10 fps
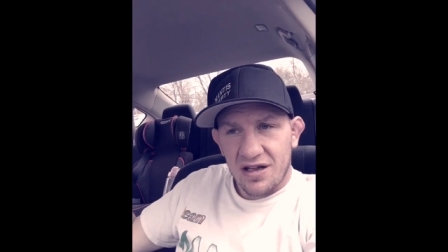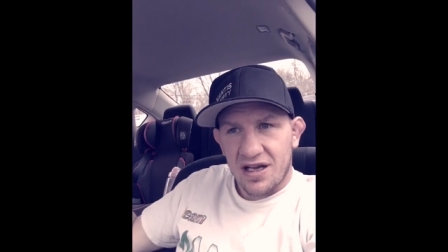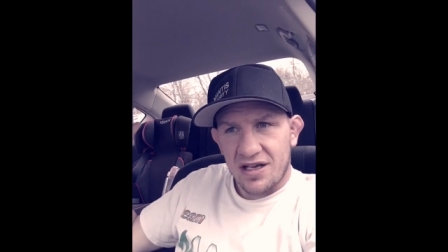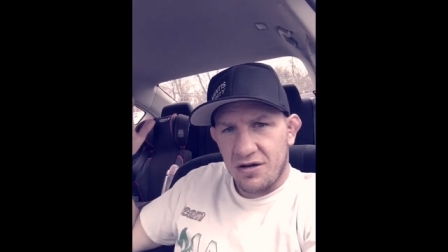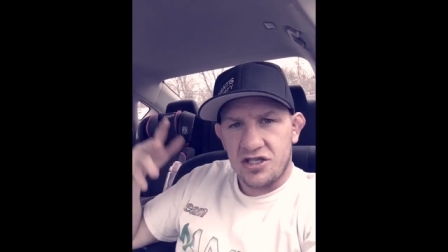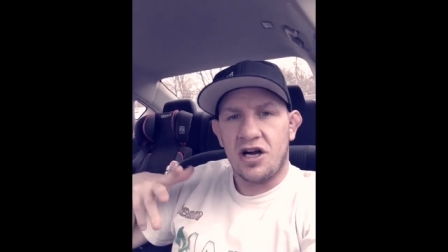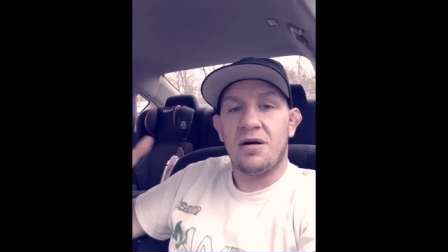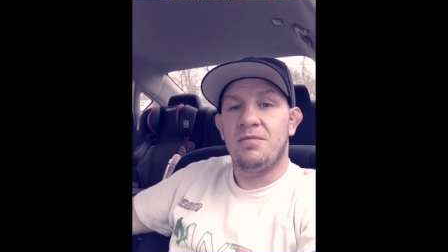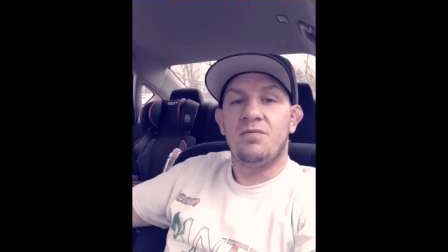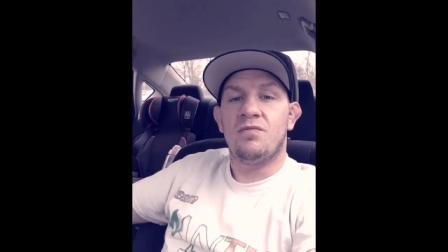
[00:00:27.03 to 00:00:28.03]
Like, your
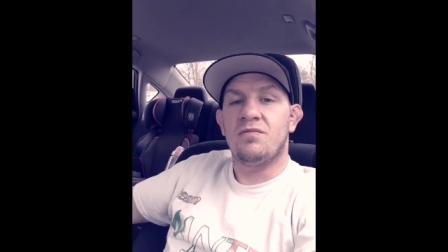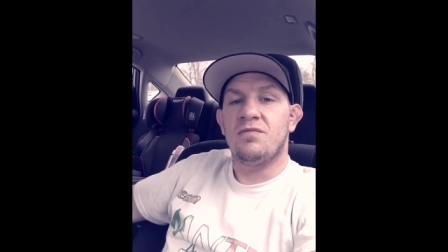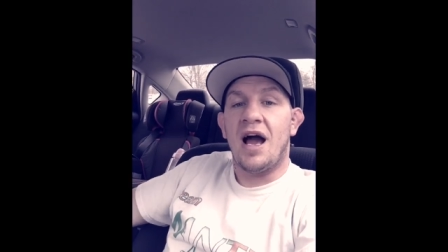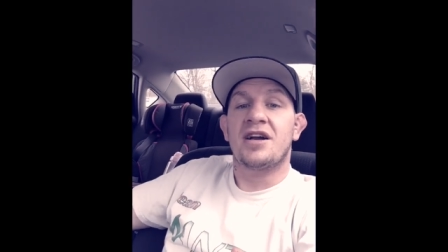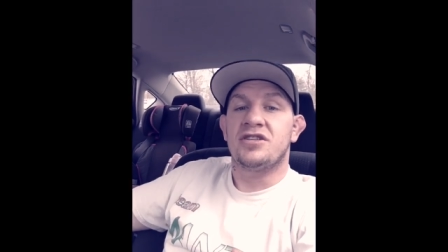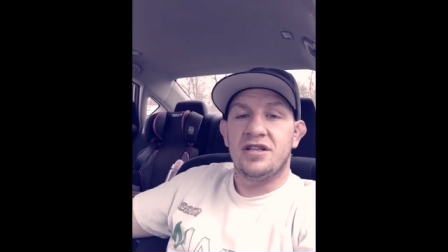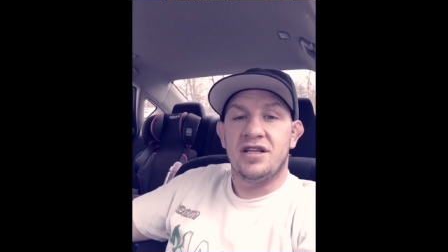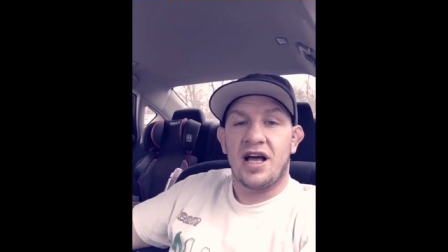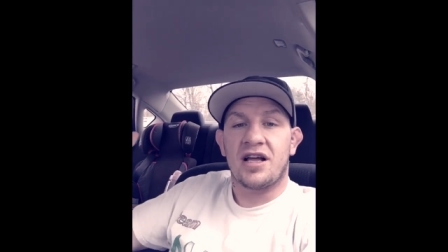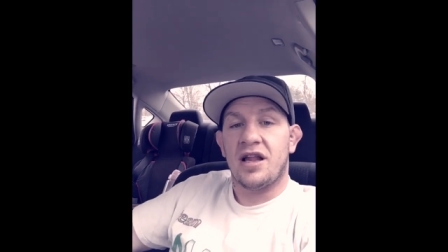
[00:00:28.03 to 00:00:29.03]
job actually,
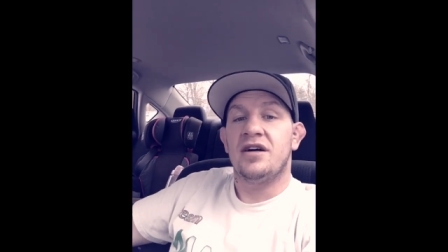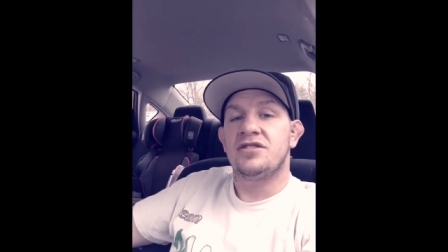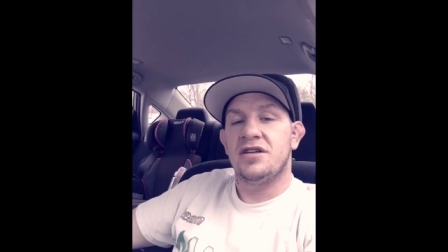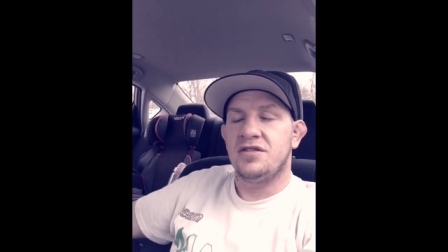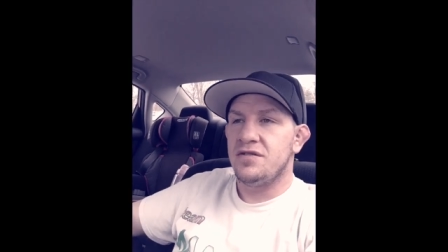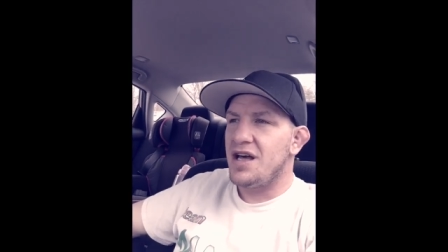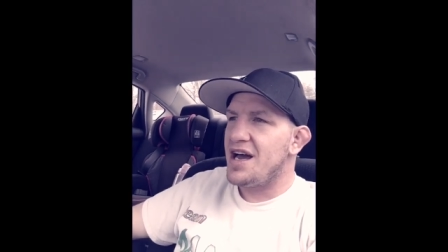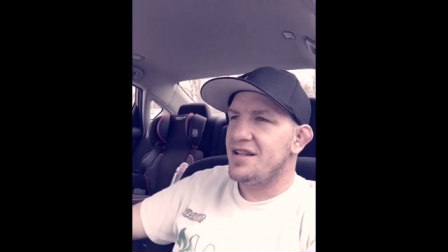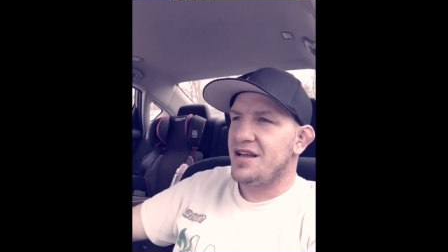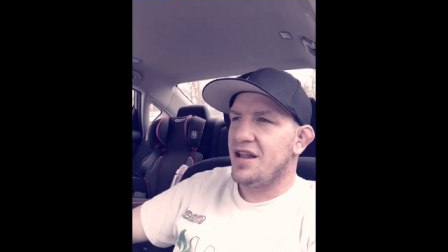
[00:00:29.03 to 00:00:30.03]
like, allows you to do
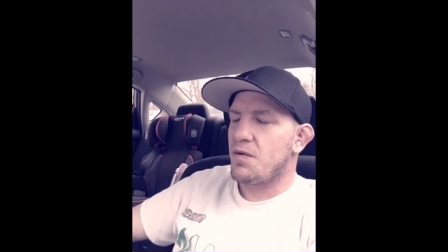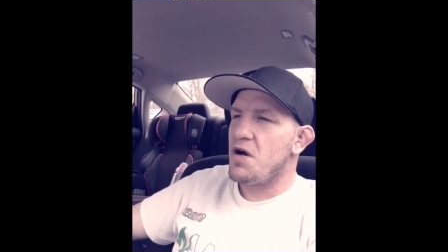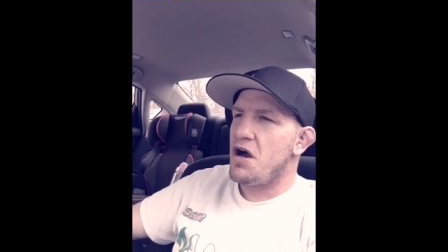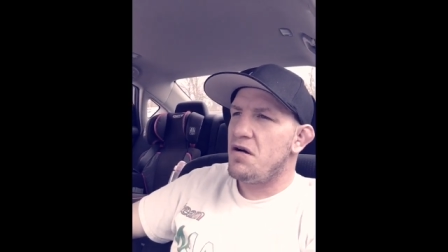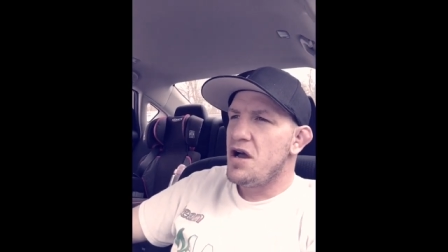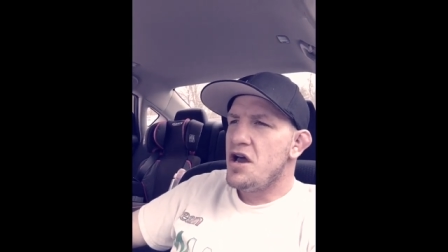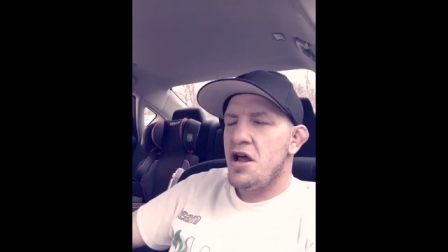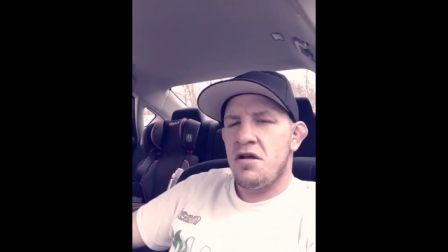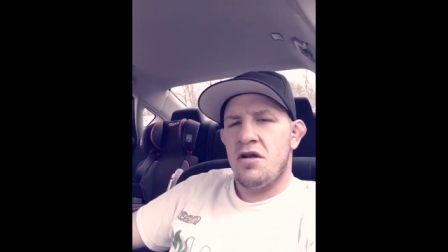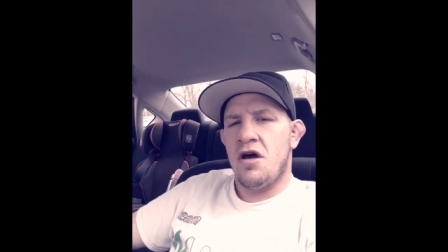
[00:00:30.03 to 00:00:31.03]
that? And they're like, well,
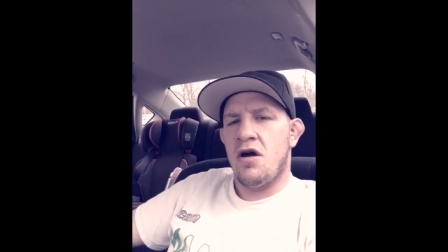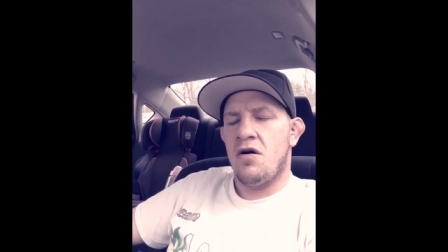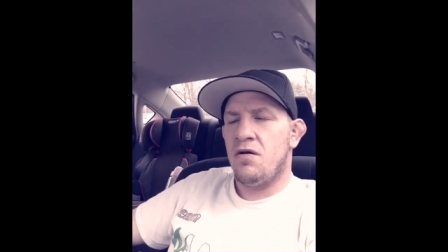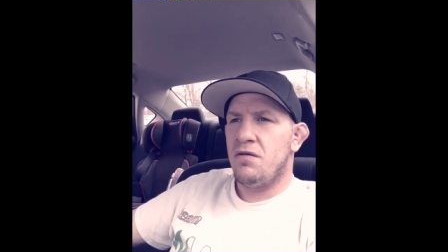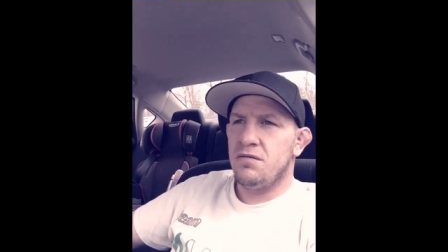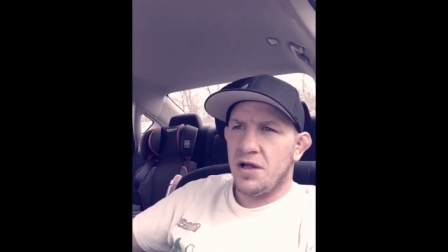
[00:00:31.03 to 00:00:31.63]
no.